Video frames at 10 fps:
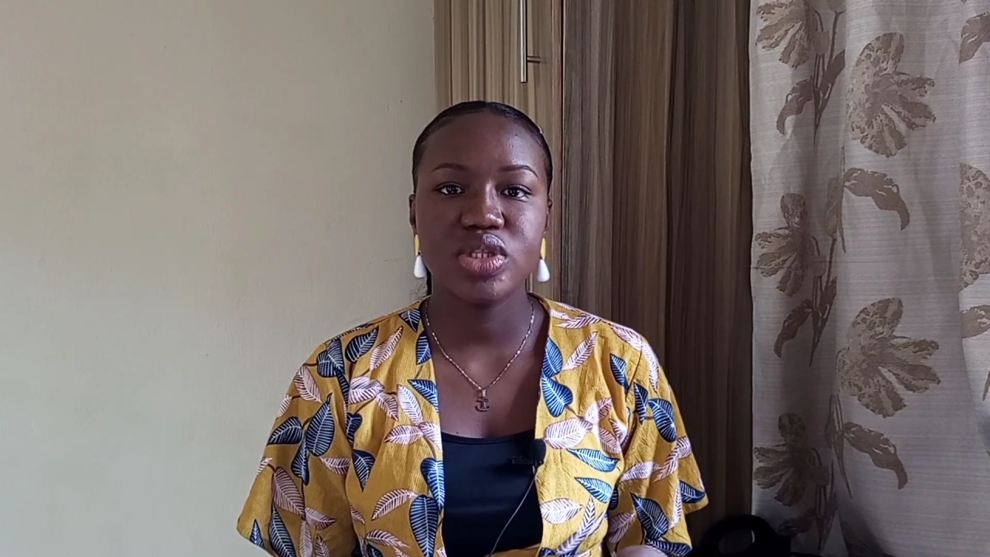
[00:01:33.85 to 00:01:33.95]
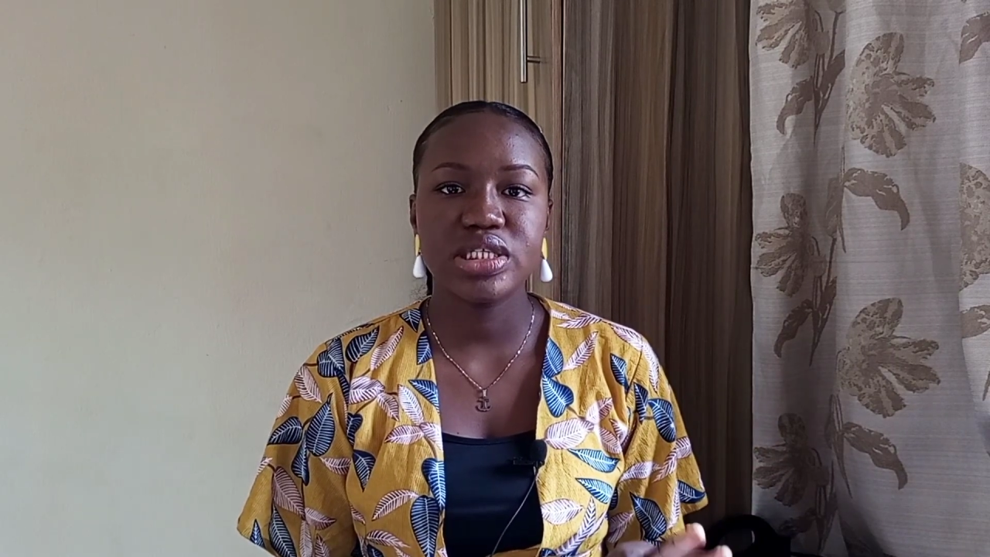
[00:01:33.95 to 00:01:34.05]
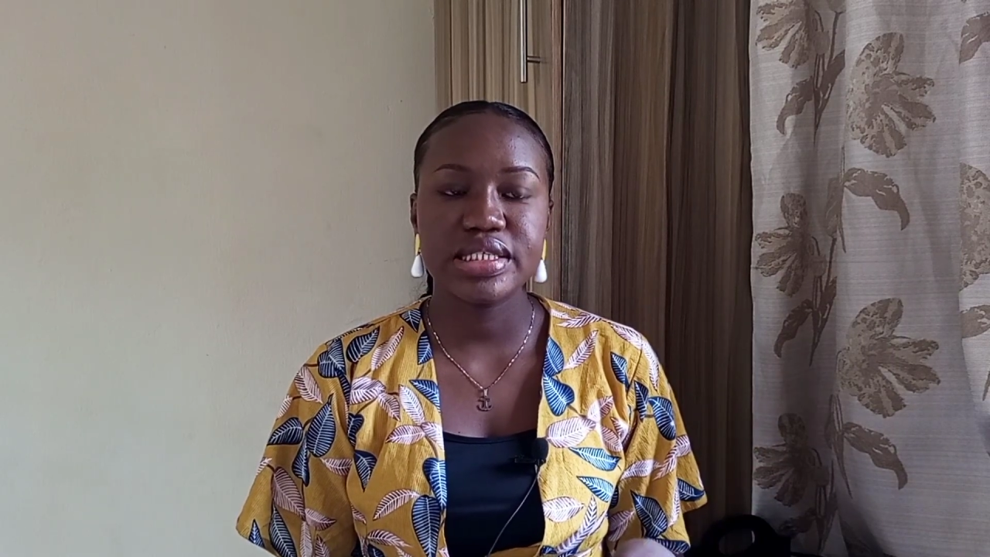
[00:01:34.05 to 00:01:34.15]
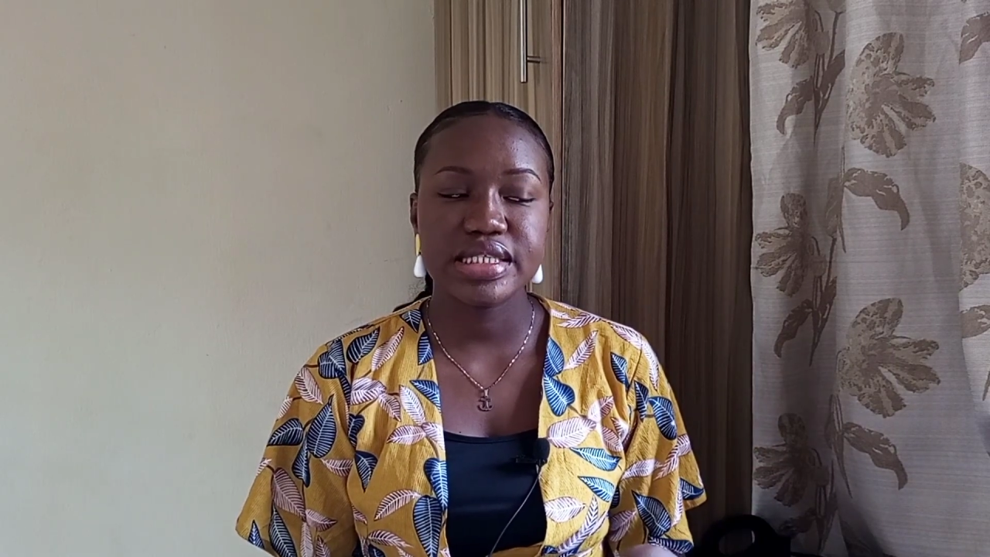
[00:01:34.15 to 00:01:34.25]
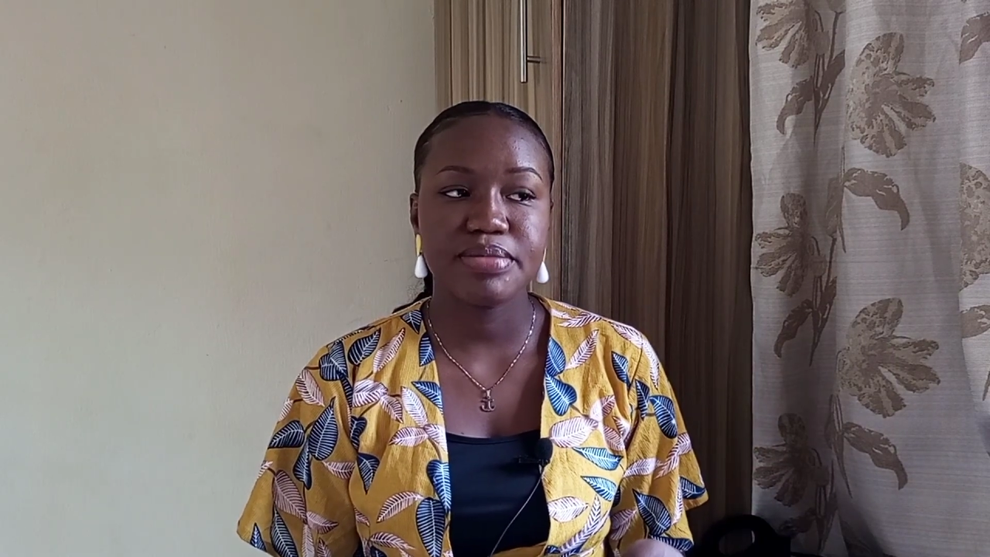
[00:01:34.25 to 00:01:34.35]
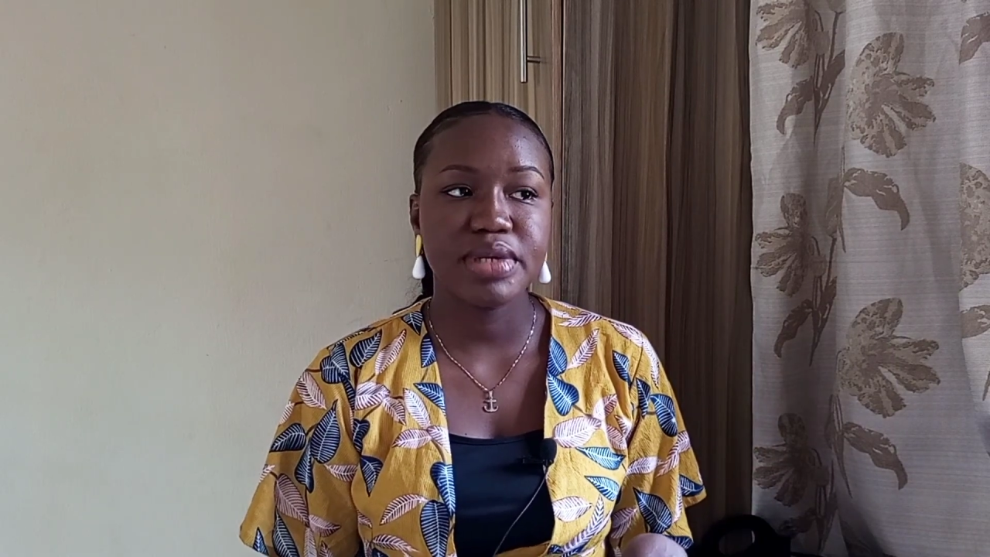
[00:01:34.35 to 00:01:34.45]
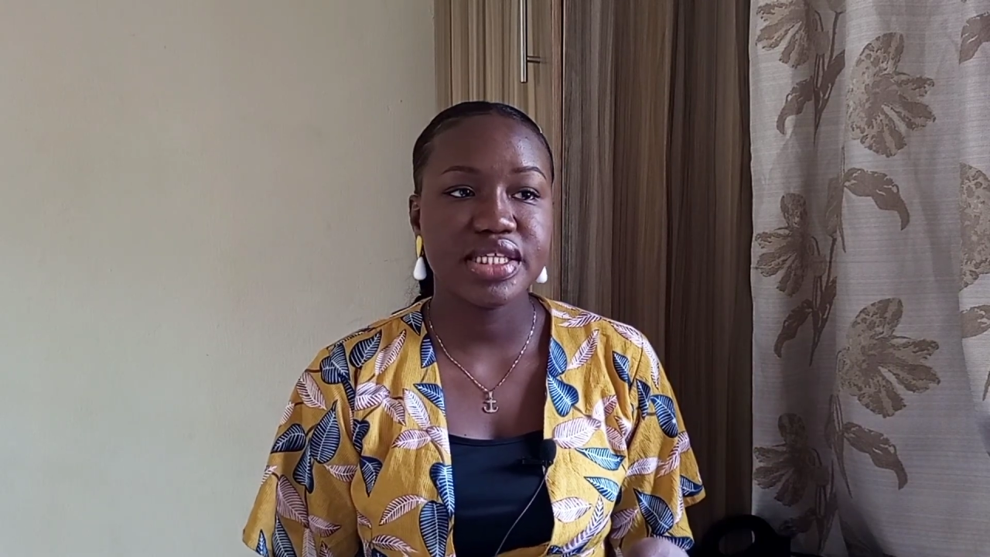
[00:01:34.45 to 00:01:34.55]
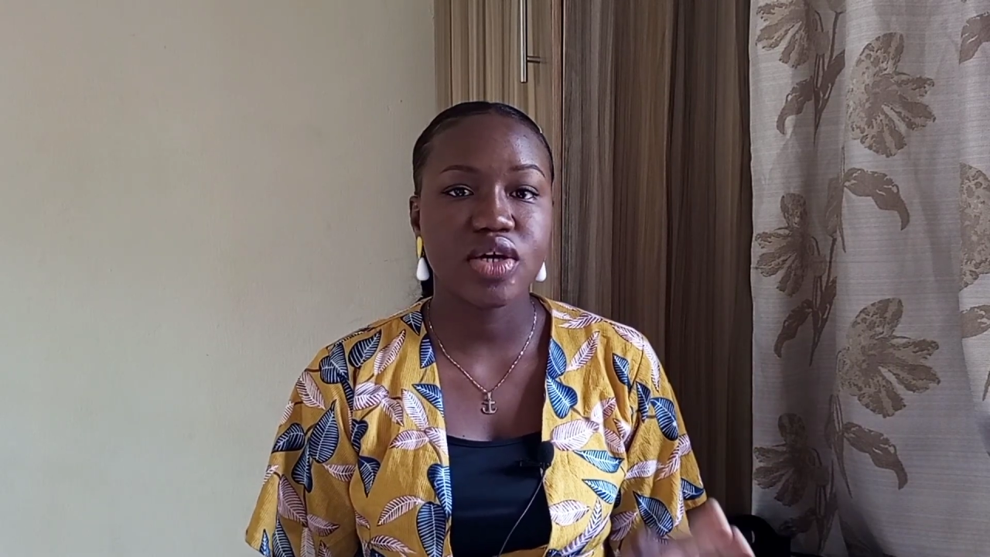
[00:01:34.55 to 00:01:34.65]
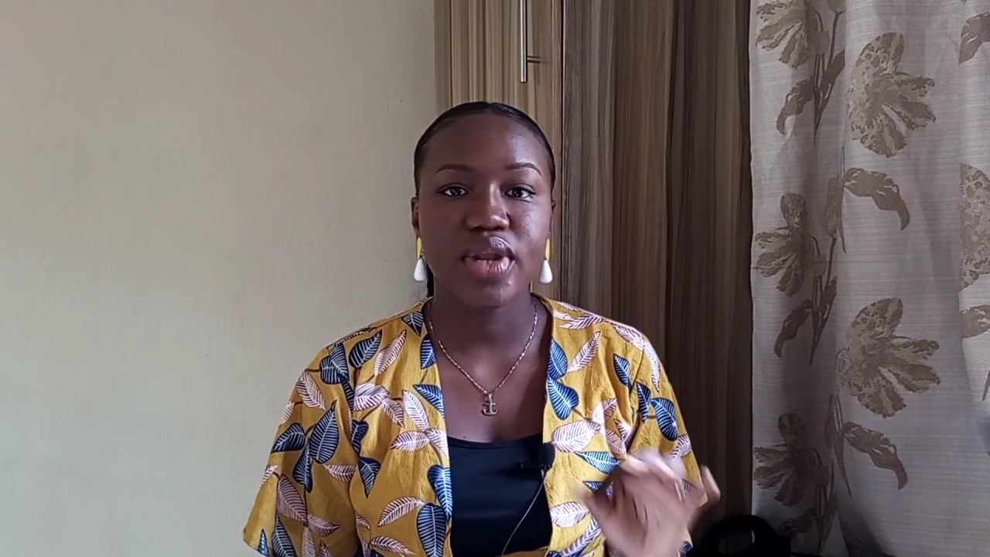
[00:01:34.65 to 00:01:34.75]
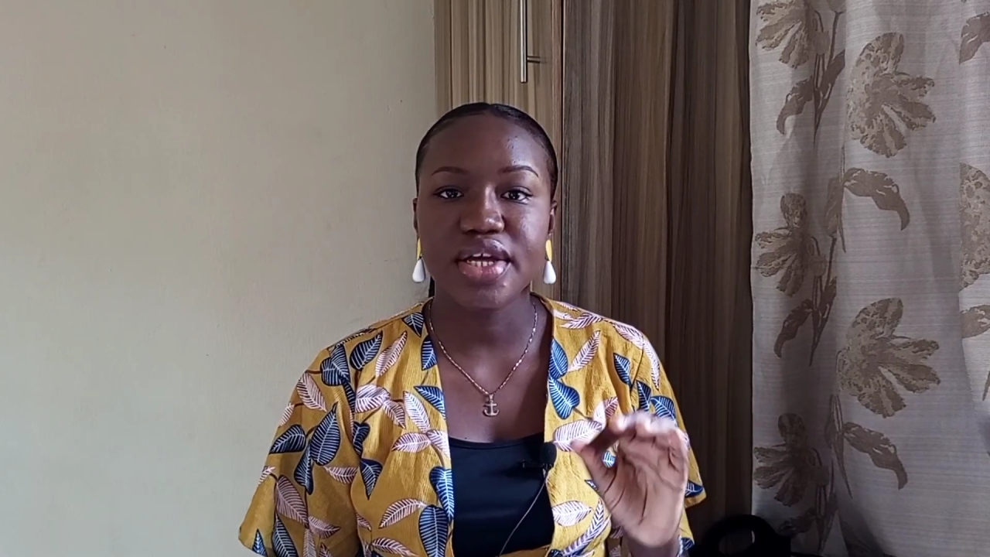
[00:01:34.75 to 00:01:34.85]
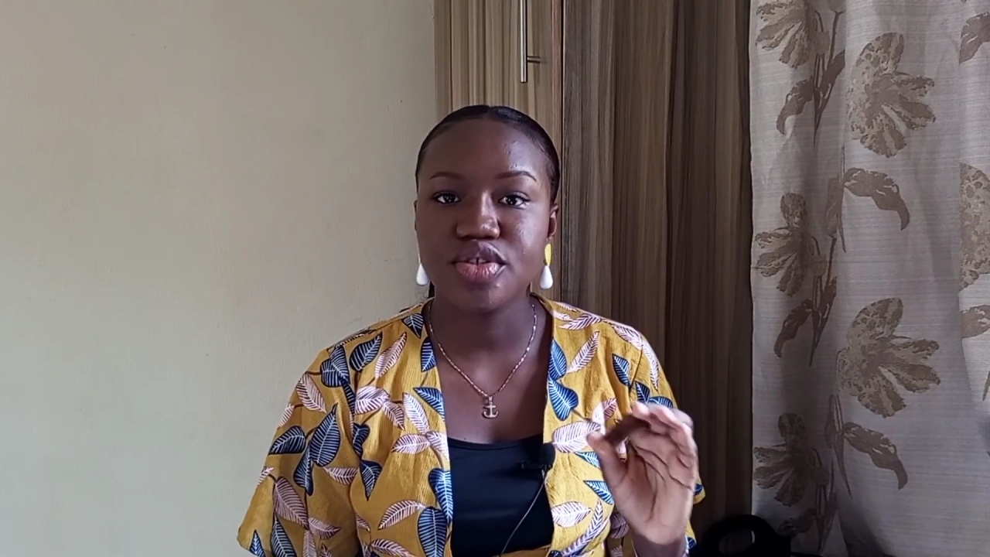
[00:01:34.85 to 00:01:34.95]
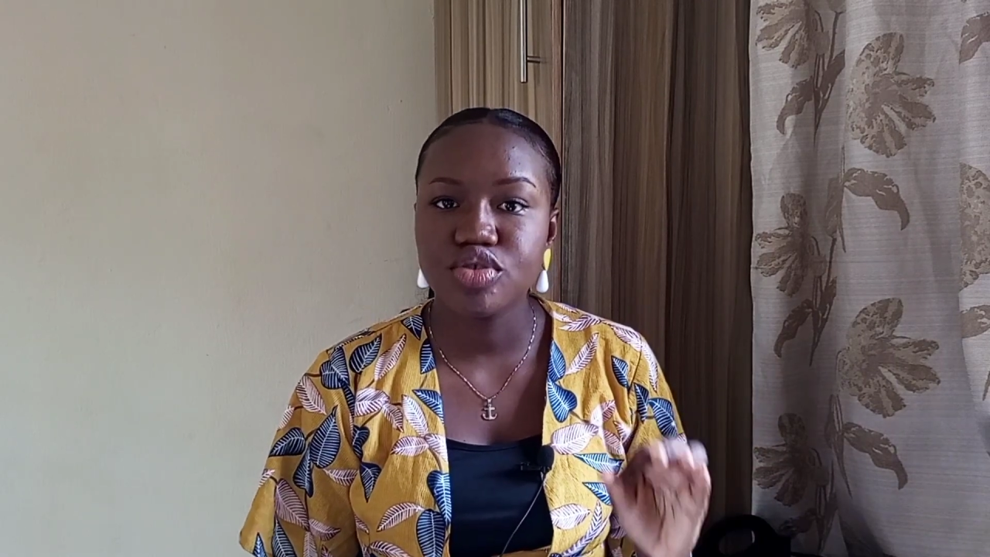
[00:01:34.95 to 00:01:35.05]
this is the place I would like